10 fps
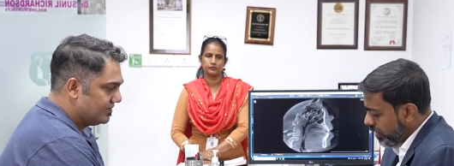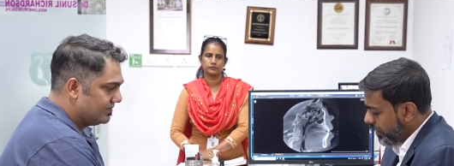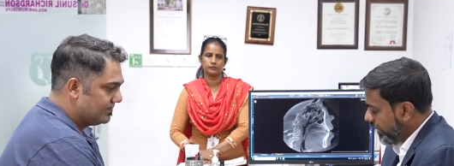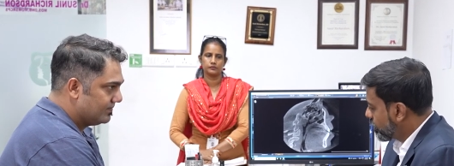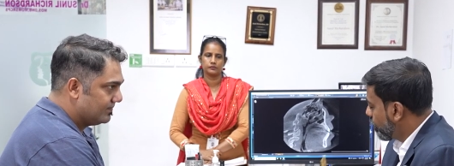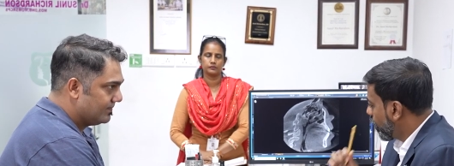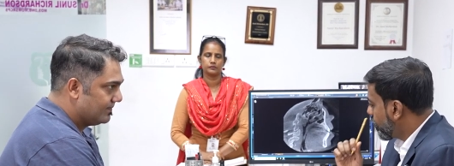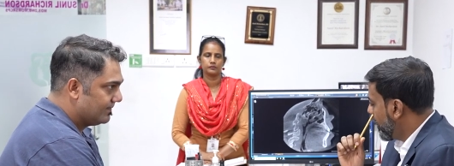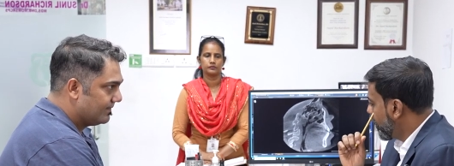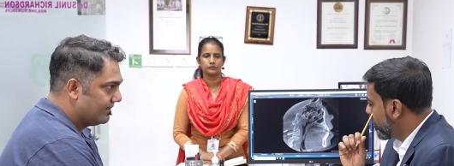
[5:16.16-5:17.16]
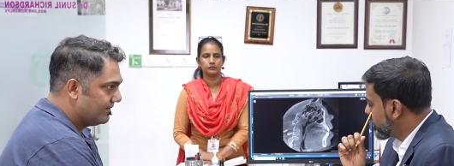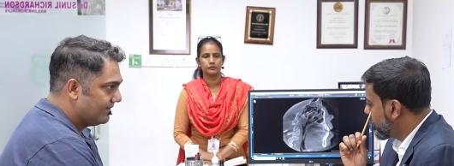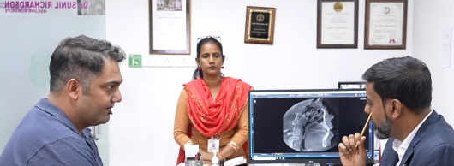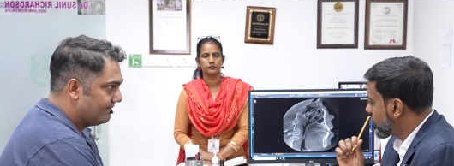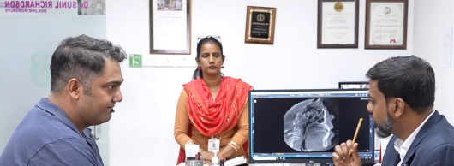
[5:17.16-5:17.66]
Speaker 1: Alright, so what we'll do is
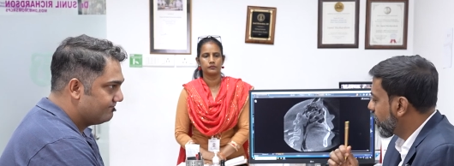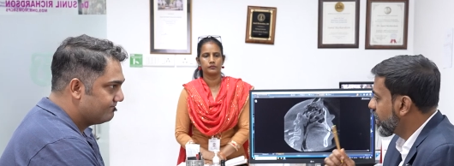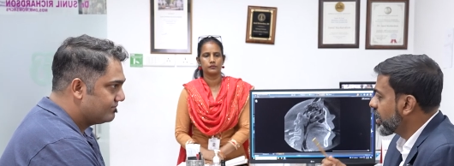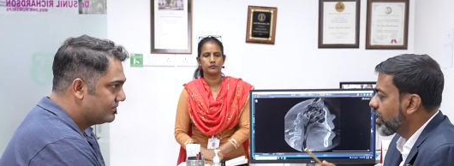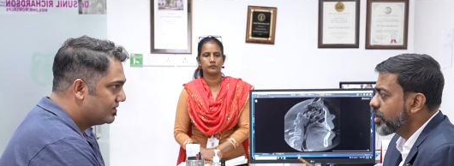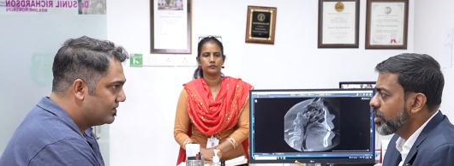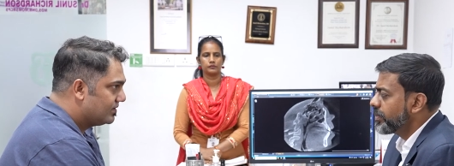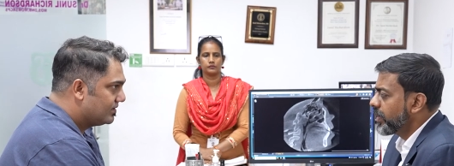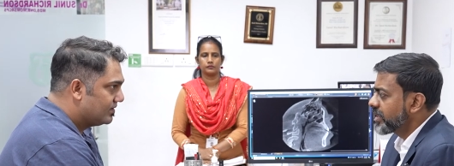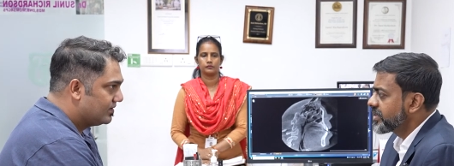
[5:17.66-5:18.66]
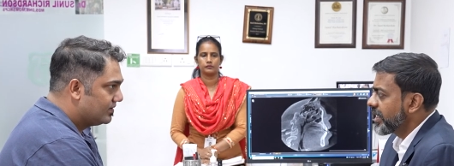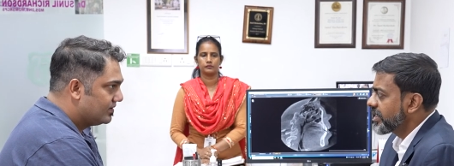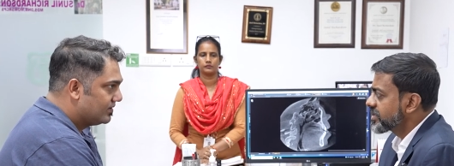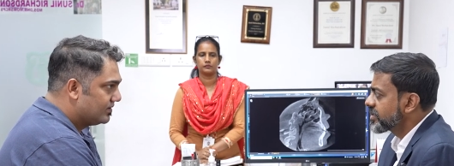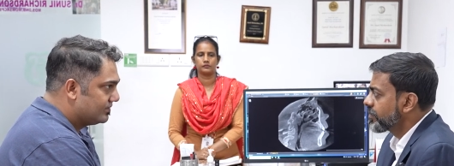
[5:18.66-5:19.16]
we'll just quickly run your blood
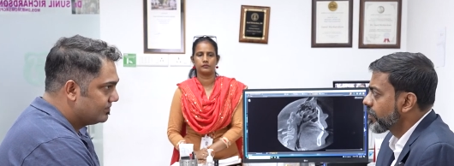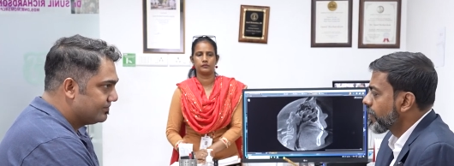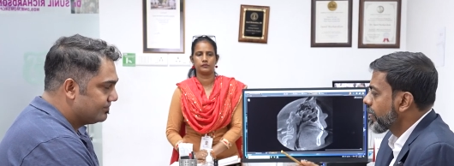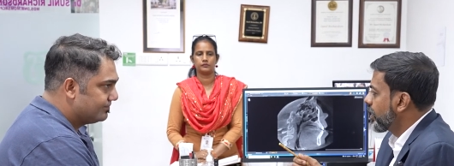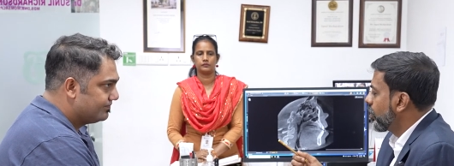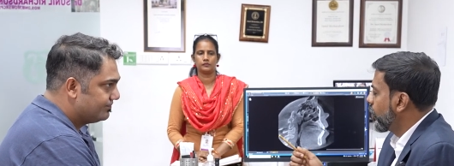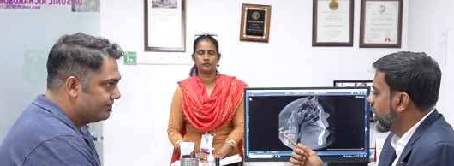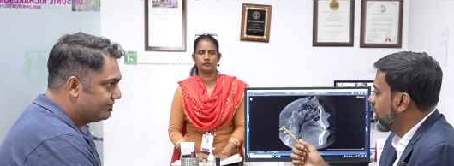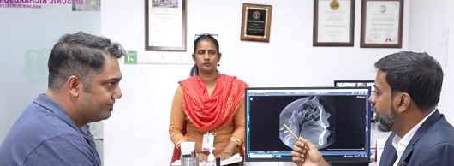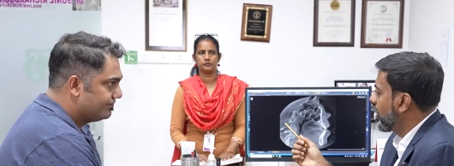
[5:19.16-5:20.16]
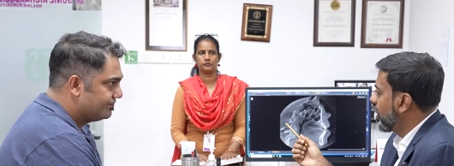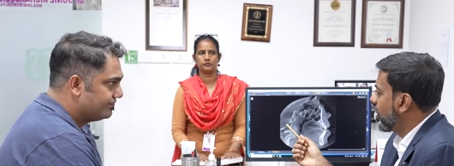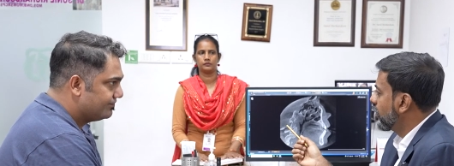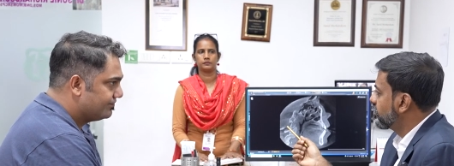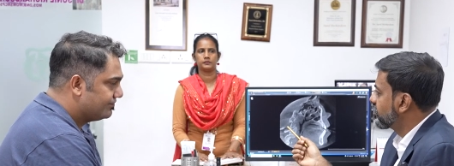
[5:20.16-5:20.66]
test. We'll
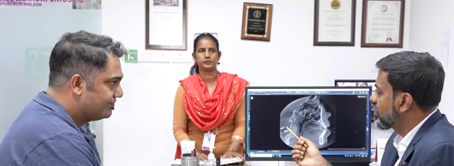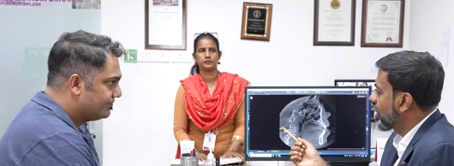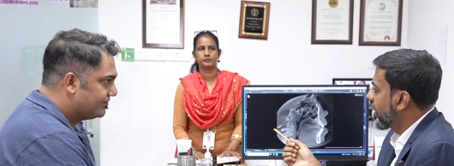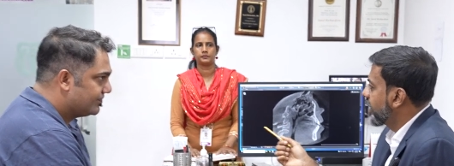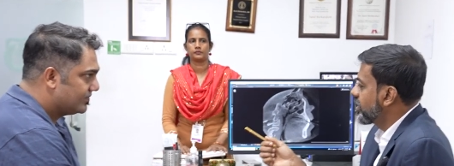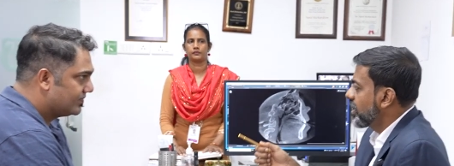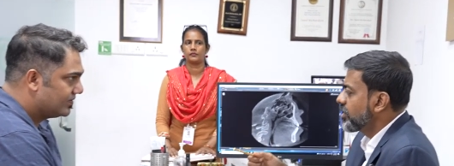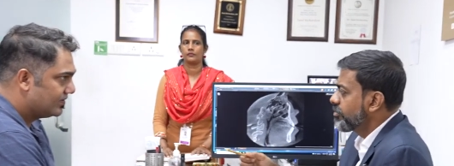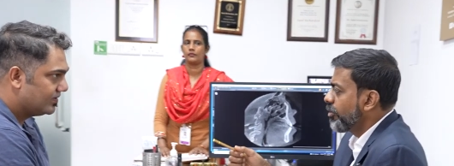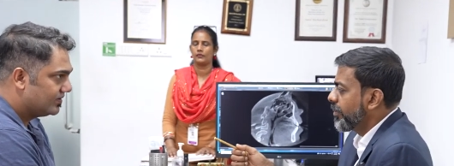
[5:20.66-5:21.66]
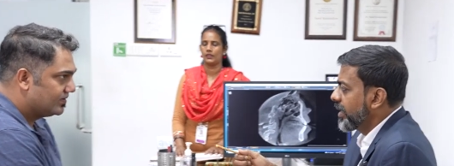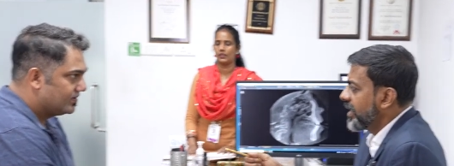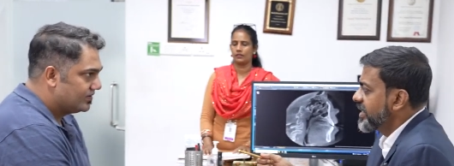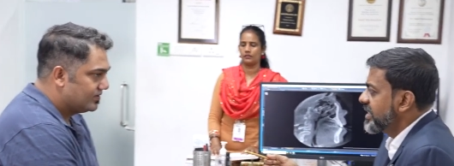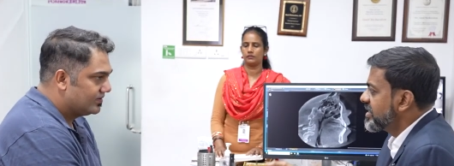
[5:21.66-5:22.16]
get the other
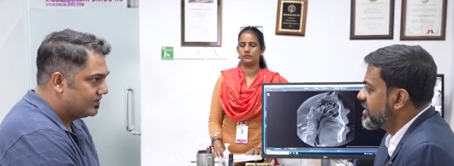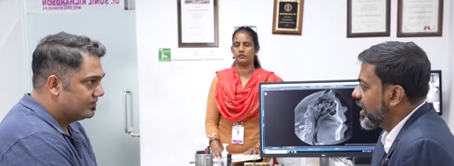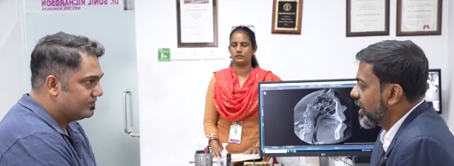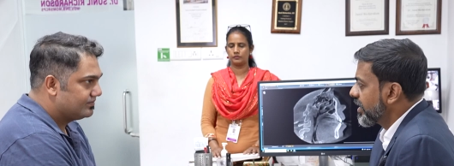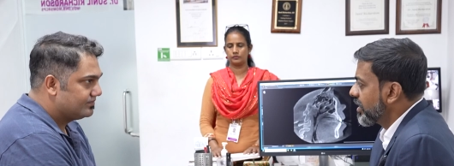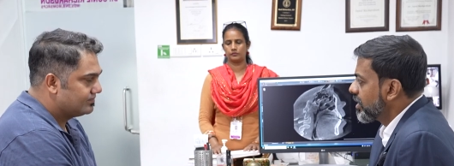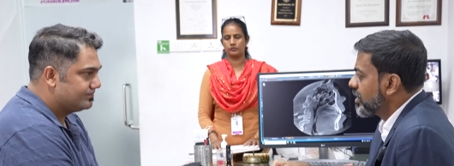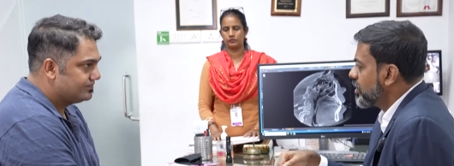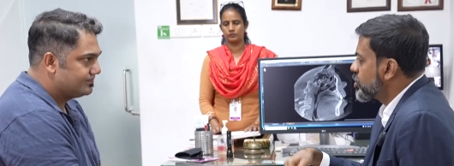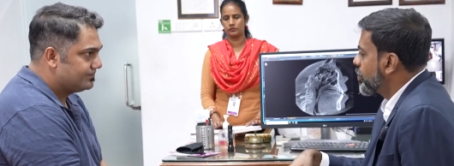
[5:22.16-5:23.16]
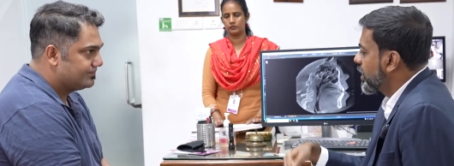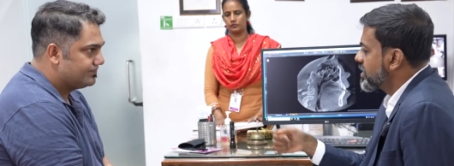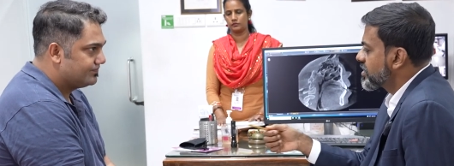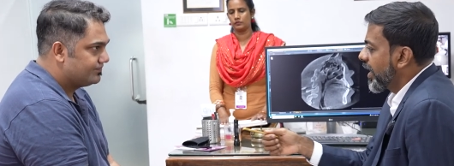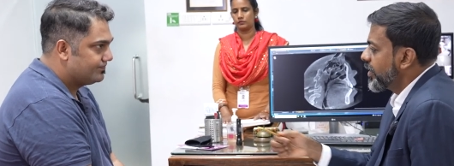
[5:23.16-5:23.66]
formalities done so we
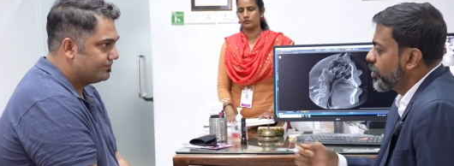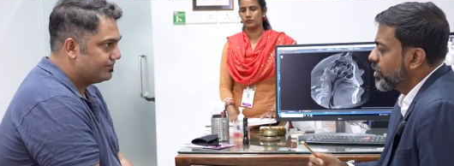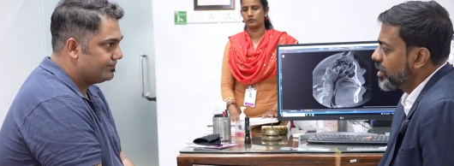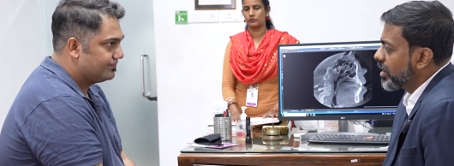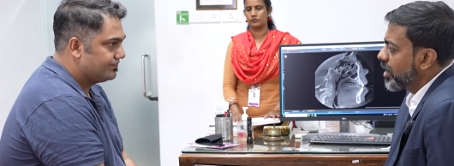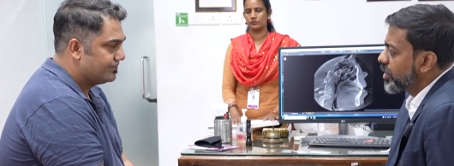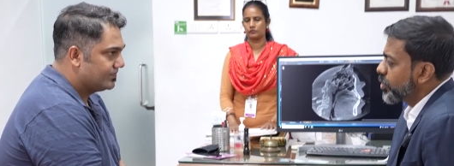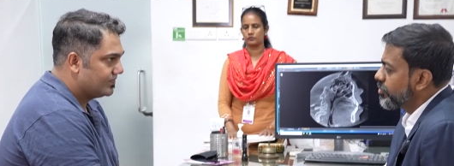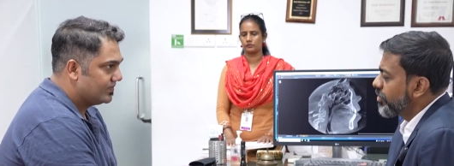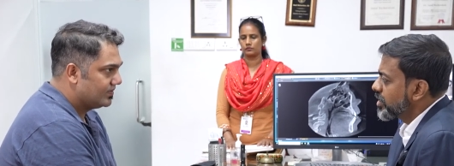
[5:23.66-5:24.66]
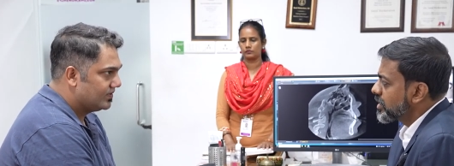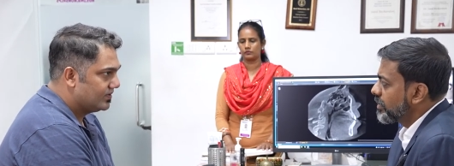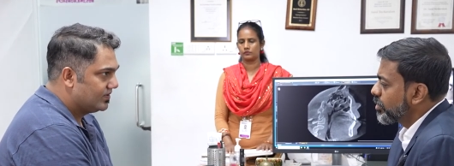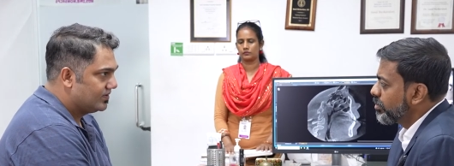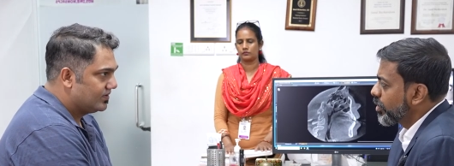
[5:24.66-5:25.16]
can schedule you first
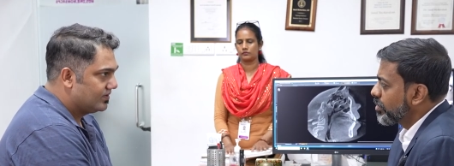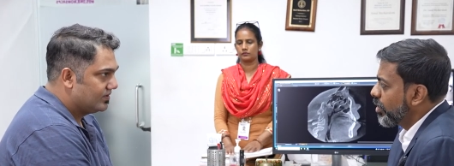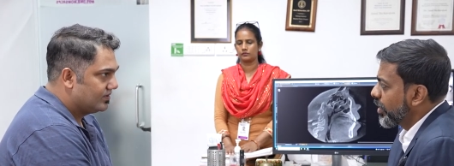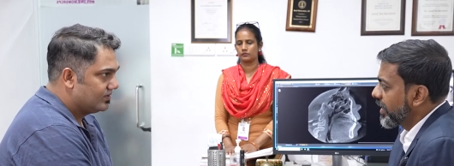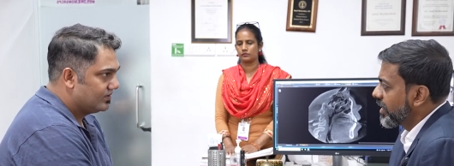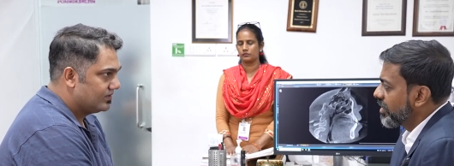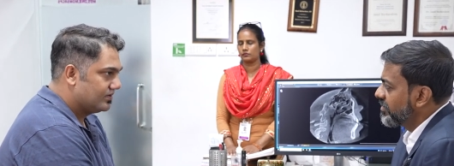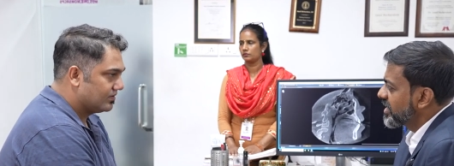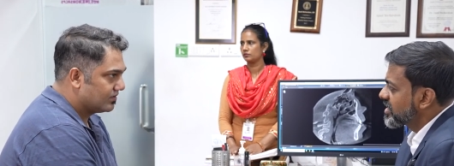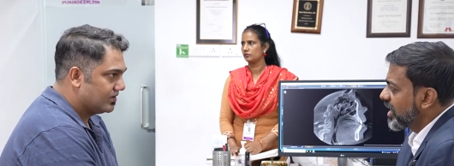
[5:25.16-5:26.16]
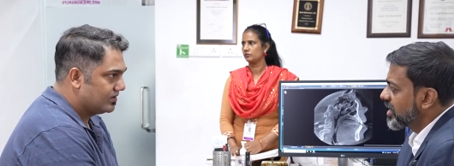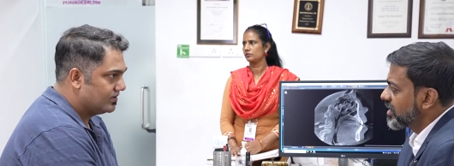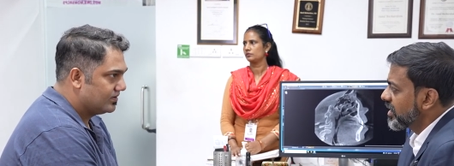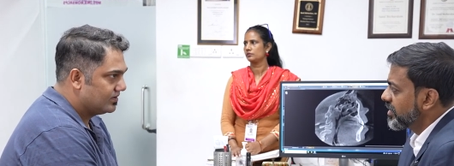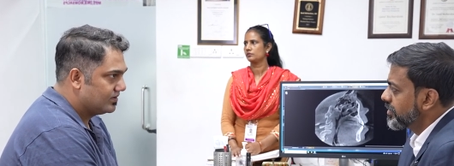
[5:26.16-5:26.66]
up tomorrow morning. We can start
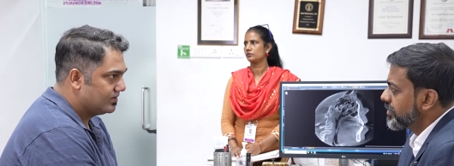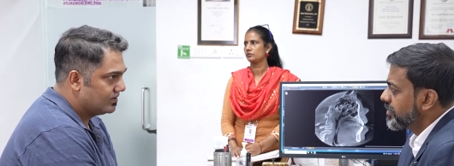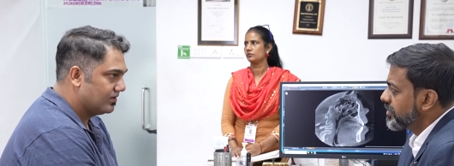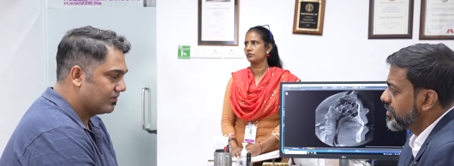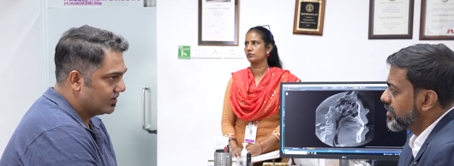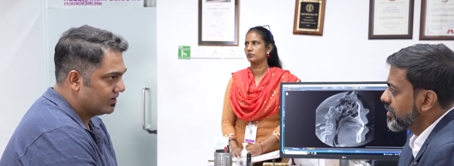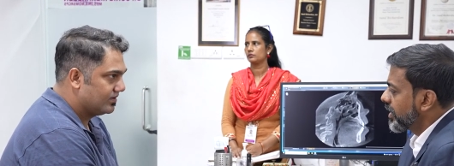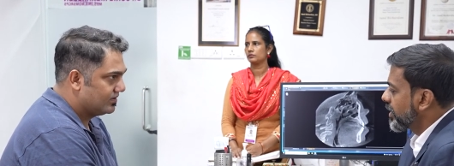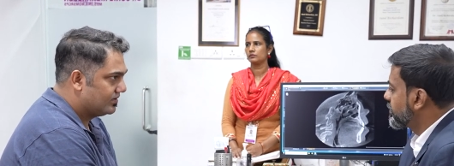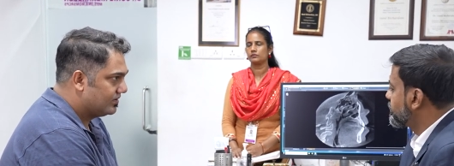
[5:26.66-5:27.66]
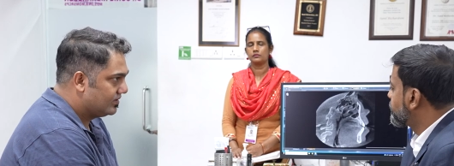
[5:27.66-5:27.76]
early. Done?